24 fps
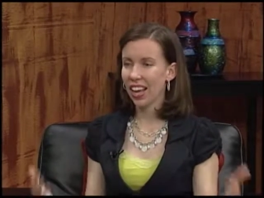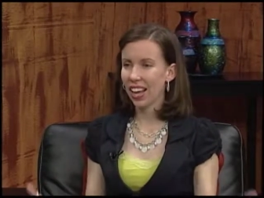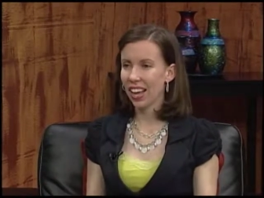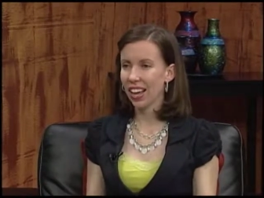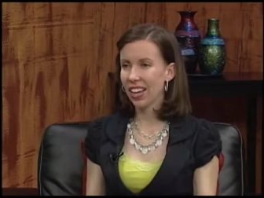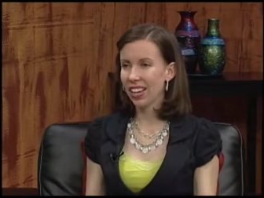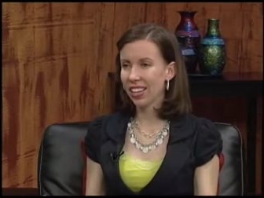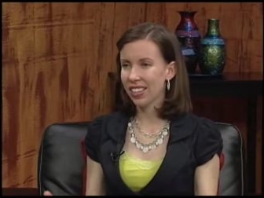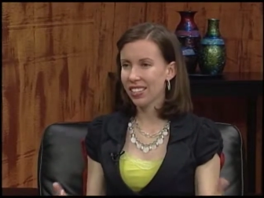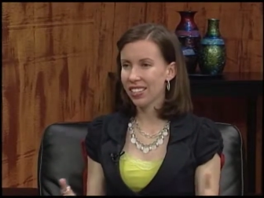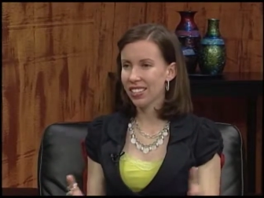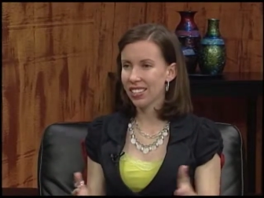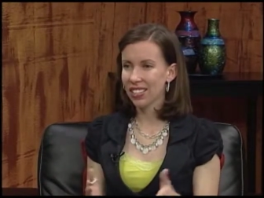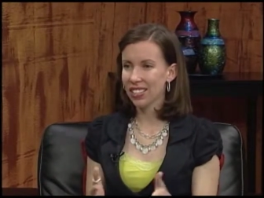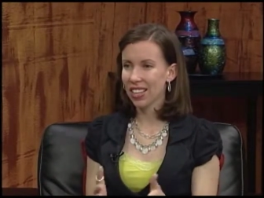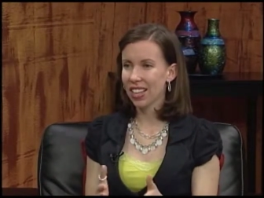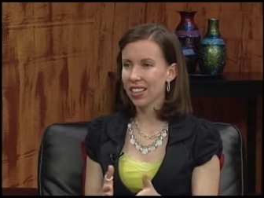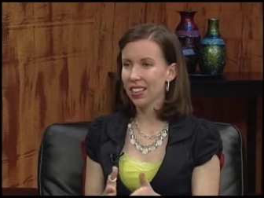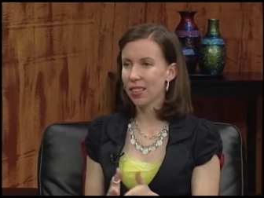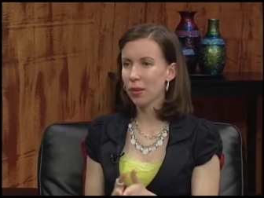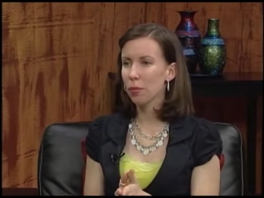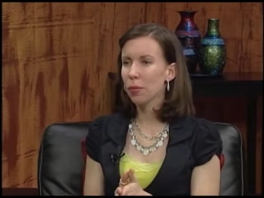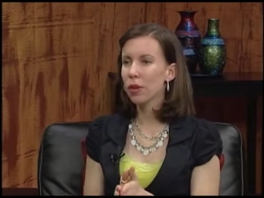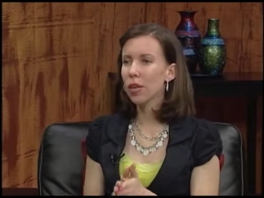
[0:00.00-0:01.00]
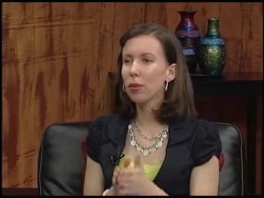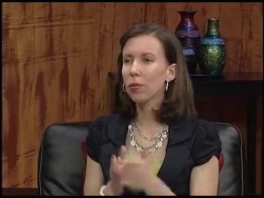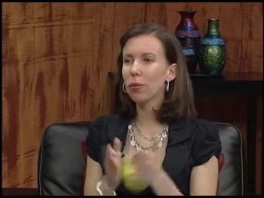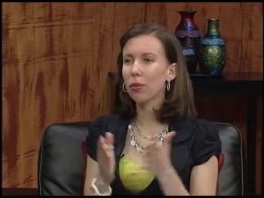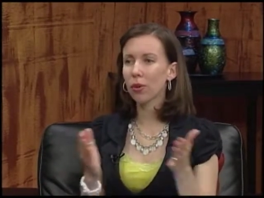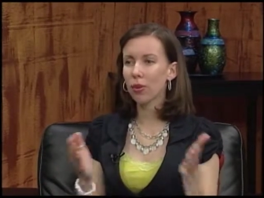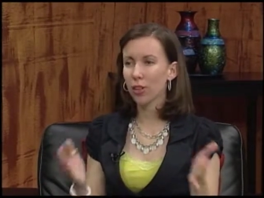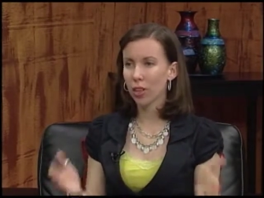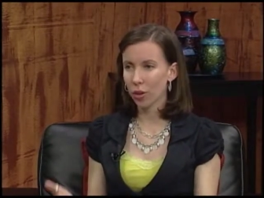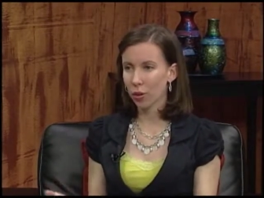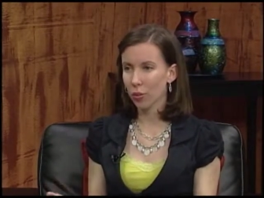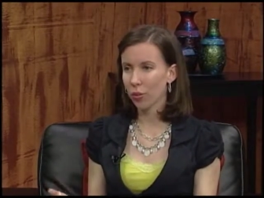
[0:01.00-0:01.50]
and that the
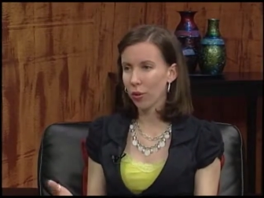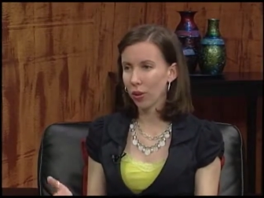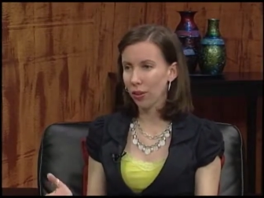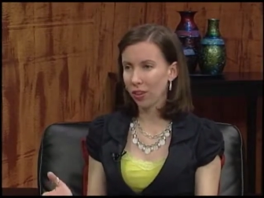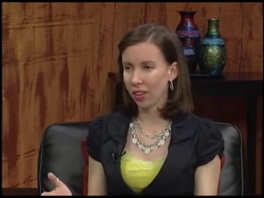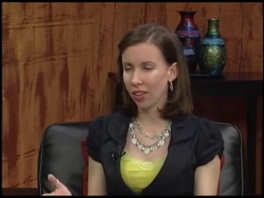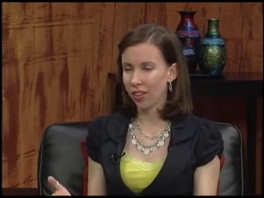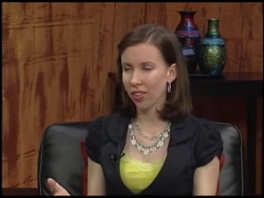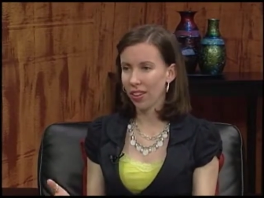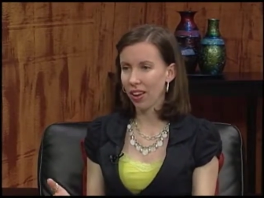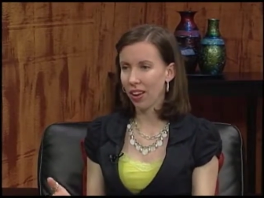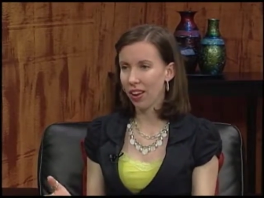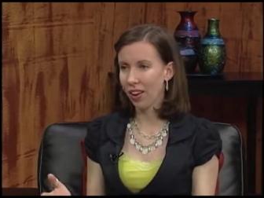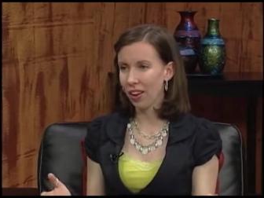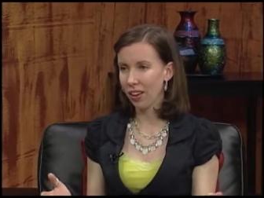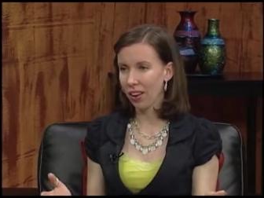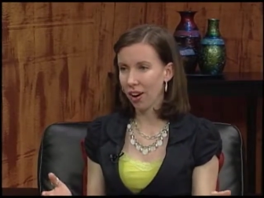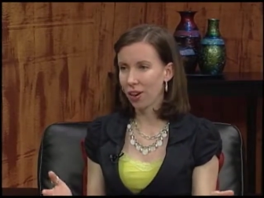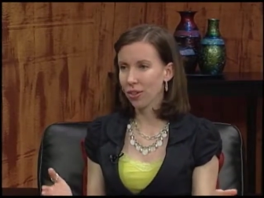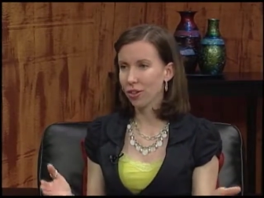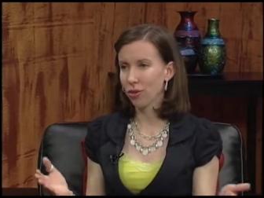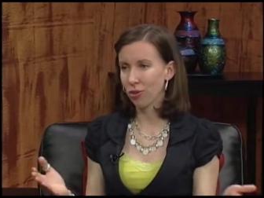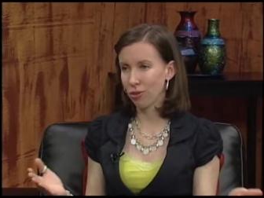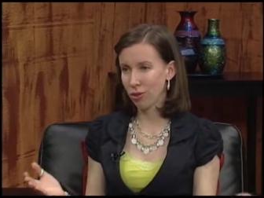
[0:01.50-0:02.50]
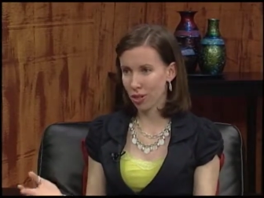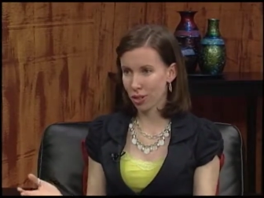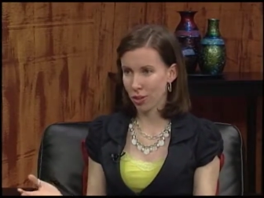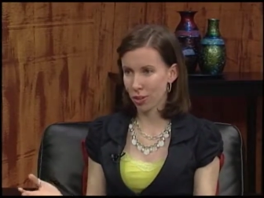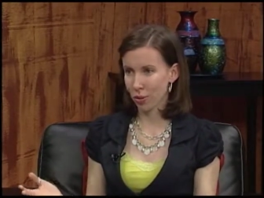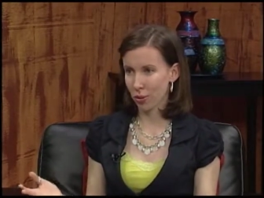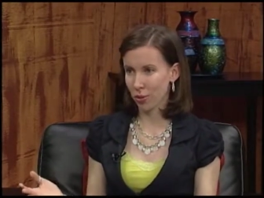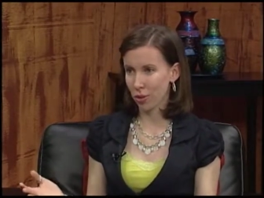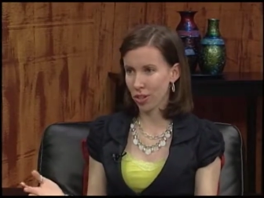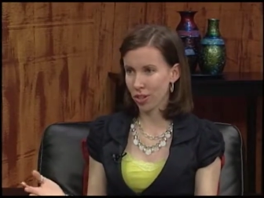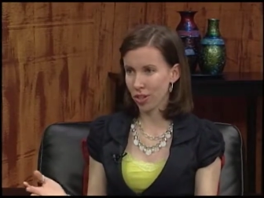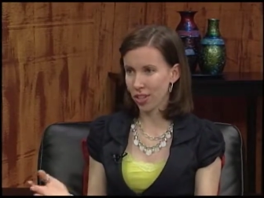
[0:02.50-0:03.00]
people that are working there are
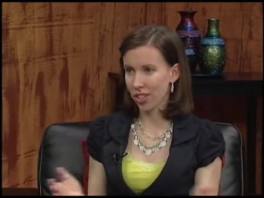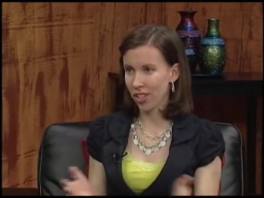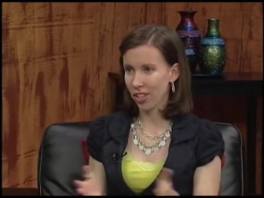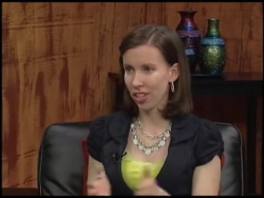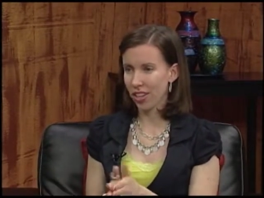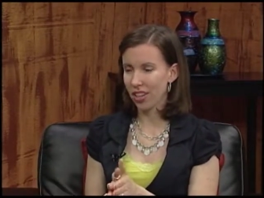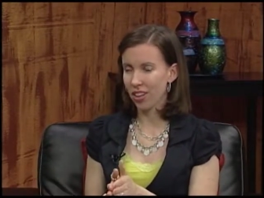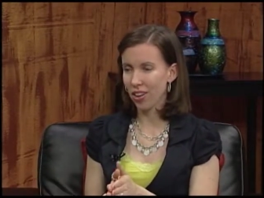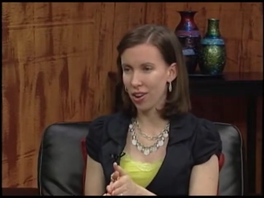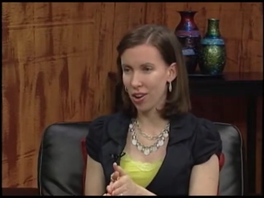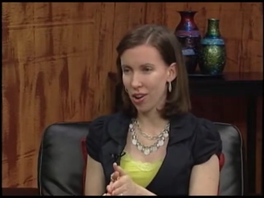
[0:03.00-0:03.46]
trustworthy and